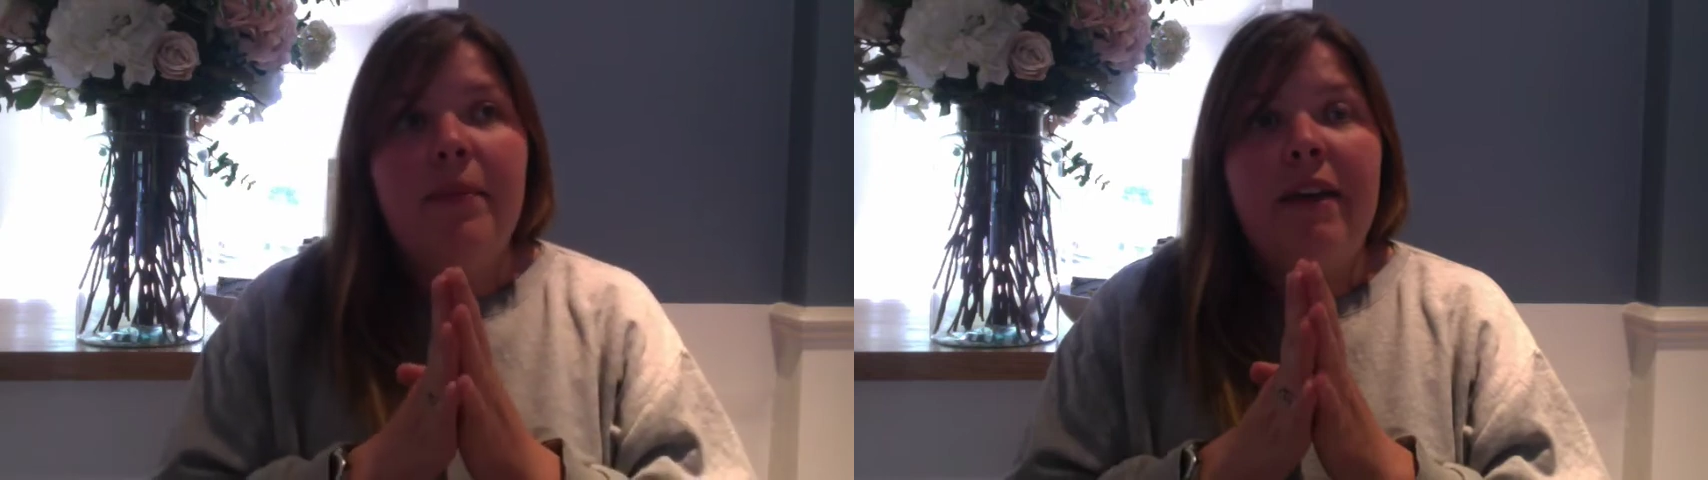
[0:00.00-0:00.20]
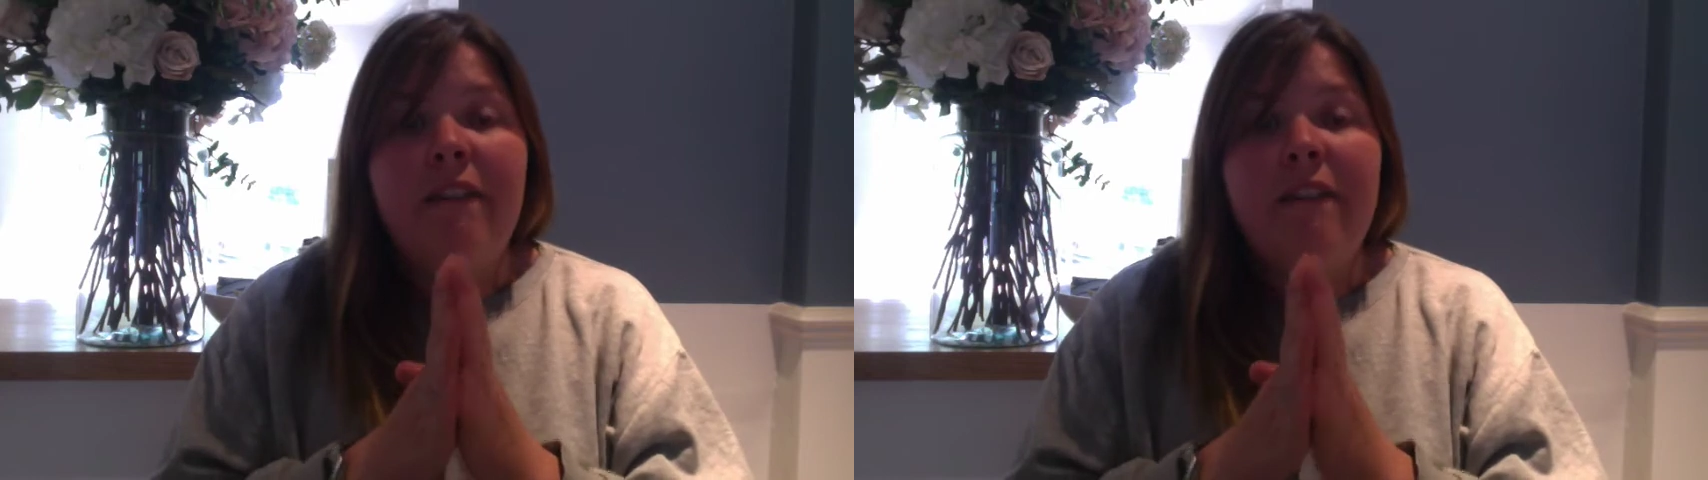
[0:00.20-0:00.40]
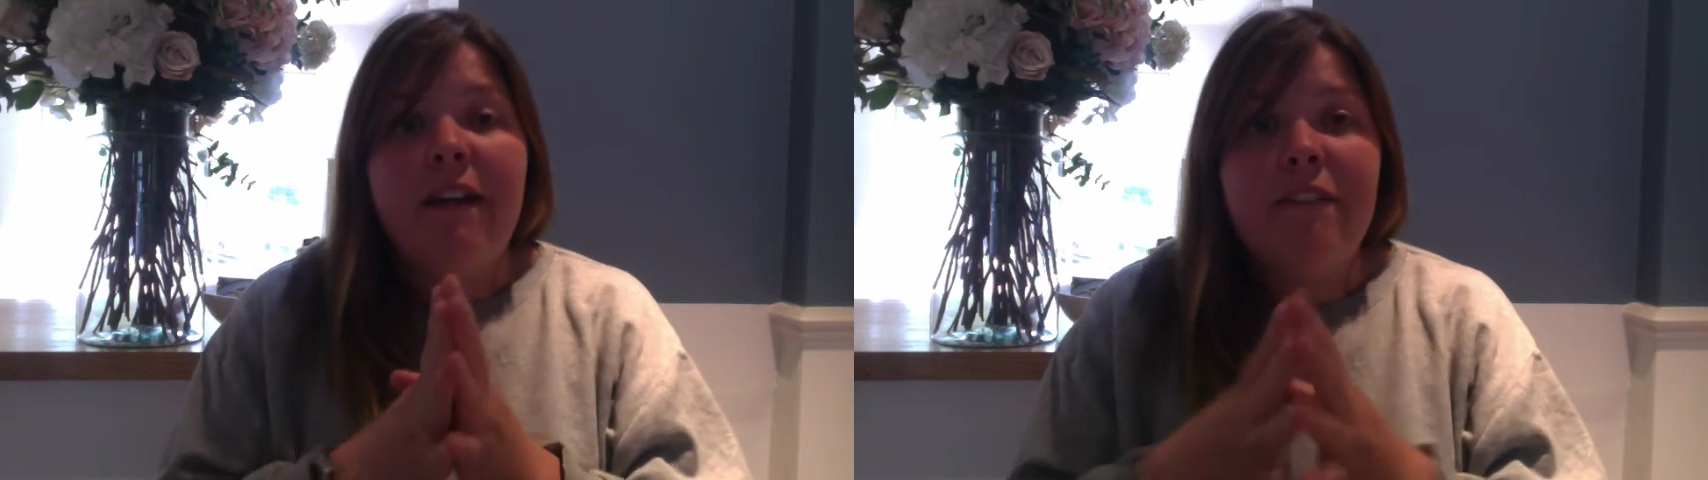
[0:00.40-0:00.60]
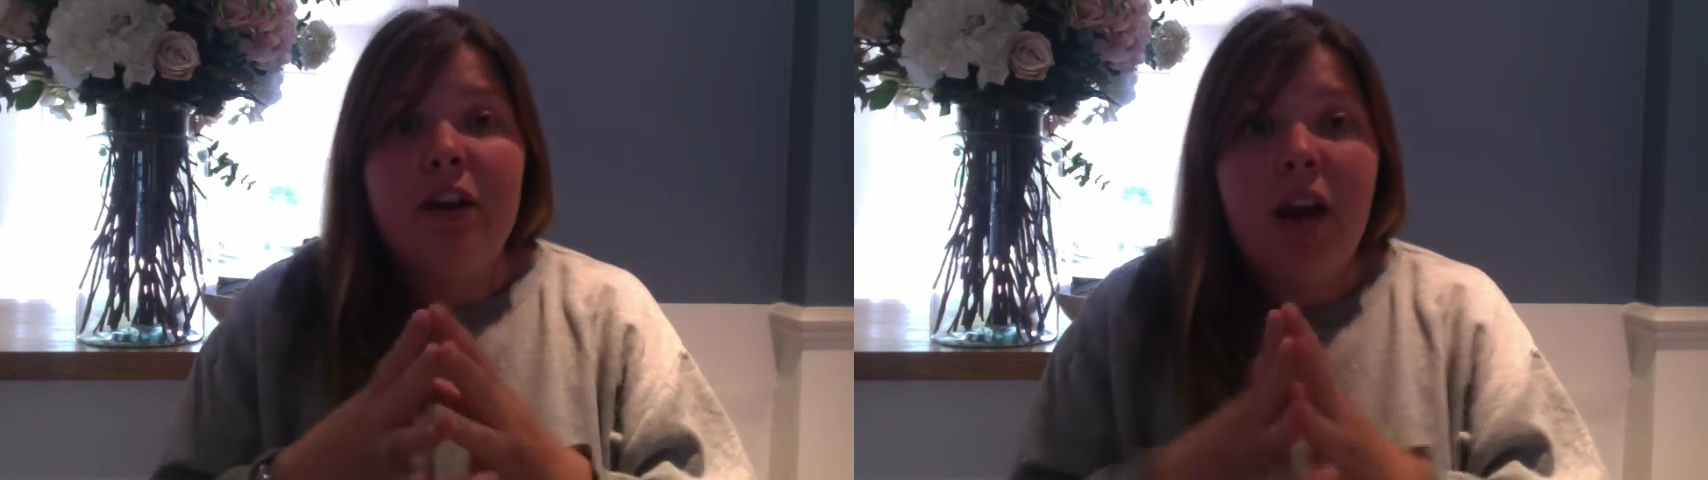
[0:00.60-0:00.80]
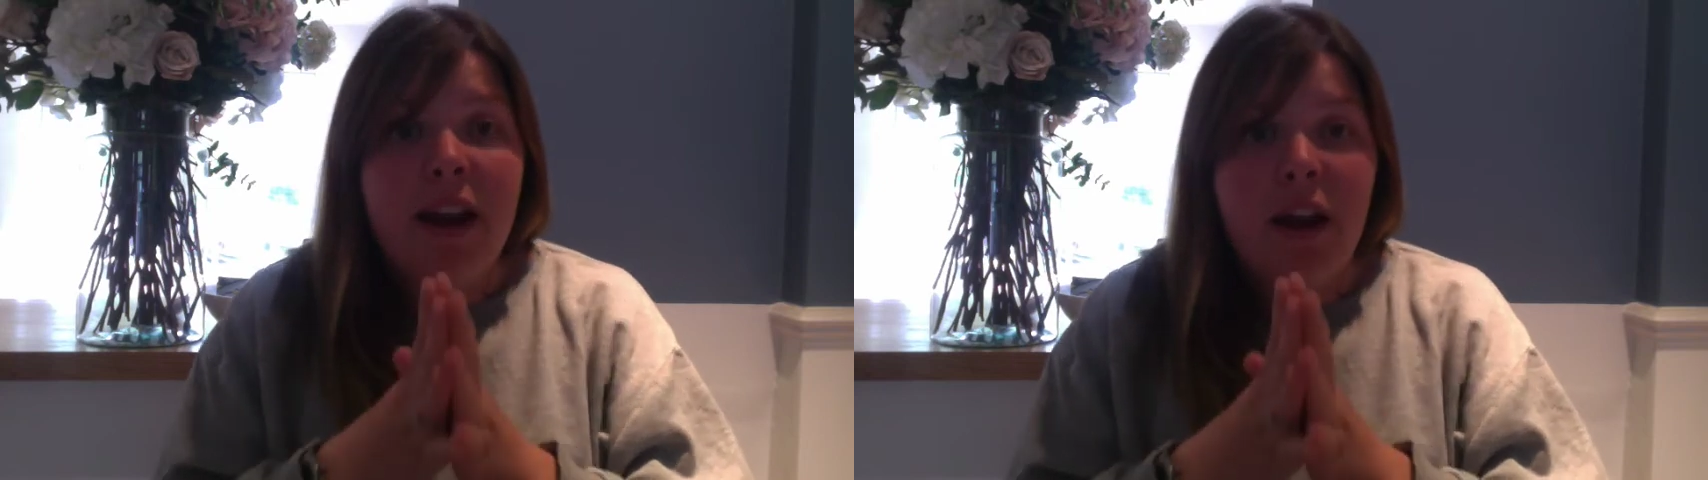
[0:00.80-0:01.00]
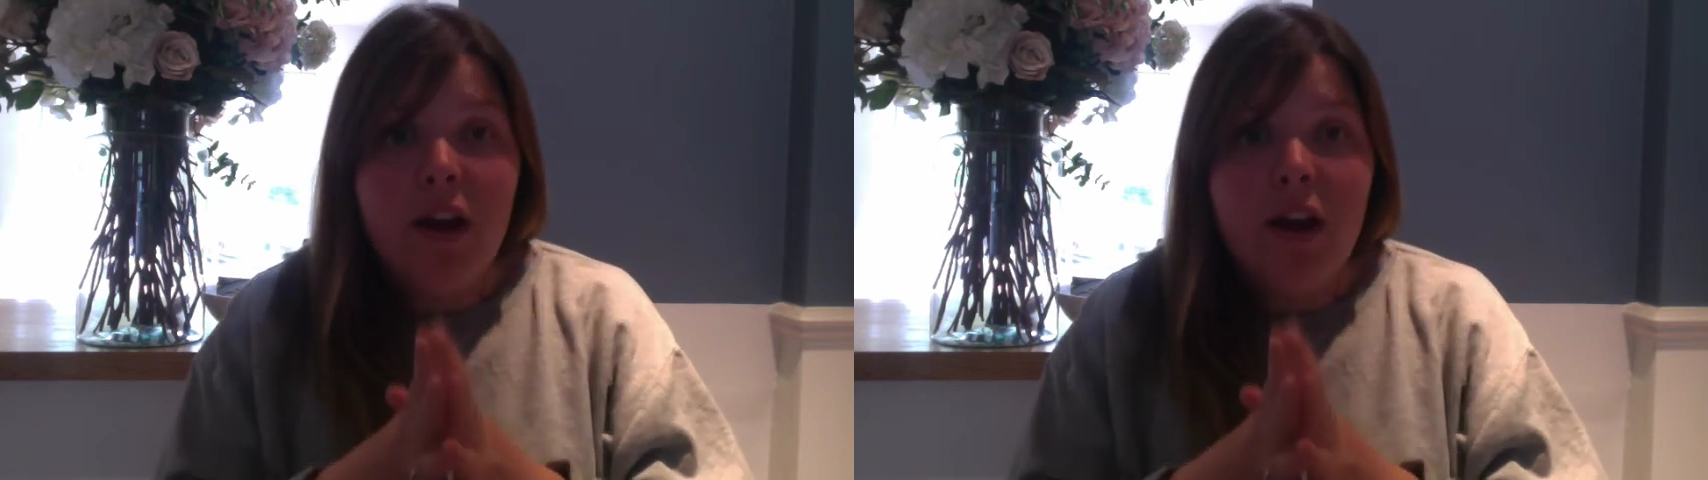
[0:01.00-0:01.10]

If I feel like